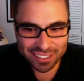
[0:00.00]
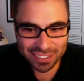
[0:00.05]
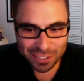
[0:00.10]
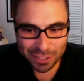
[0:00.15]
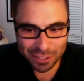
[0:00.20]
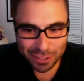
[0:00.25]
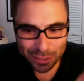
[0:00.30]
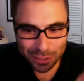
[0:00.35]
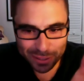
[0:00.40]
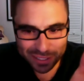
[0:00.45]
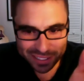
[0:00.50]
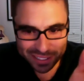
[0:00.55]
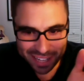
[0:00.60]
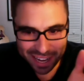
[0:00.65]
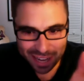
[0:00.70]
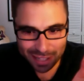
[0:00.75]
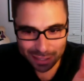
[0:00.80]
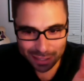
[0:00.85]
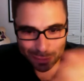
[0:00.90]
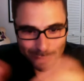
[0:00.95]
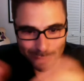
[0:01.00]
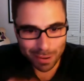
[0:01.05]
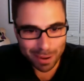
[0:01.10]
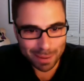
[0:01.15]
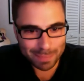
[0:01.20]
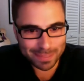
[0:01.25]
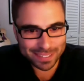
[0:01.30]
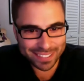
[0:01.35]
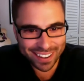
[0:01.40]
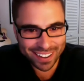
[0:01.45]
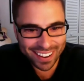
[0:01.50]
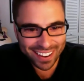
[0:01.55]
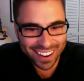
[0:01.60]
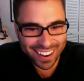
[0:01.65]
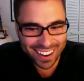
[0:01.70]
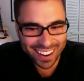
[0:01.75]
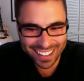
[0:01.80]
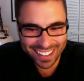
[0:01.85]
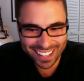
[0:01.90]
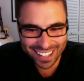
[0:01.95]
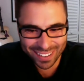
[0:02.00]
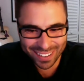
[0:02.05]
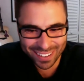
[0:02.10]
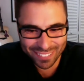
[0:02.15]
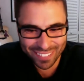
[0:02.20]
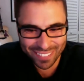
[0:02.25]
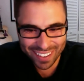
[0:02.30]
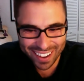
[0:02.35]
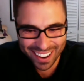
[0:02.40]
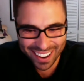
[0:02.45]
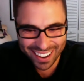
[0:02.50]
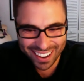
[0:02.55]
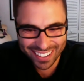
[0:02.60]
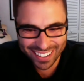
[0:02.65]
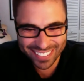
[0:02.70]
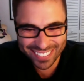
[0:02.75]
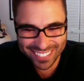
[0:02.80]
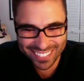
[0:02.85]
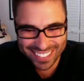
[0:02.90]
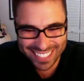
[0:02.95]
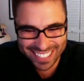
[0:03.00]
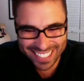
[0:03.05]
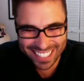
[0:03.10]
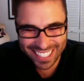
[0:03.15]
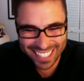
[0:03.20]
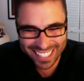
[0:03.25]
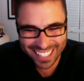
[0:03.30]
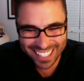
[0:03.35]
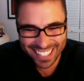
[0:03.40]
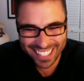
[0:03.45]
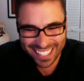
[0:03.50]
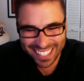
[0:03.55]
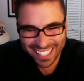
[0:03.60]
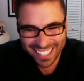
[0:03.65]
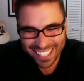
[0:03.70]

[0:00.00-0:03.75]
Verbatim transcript: year, you know exactly what Bob's talking yeah. about. Let's say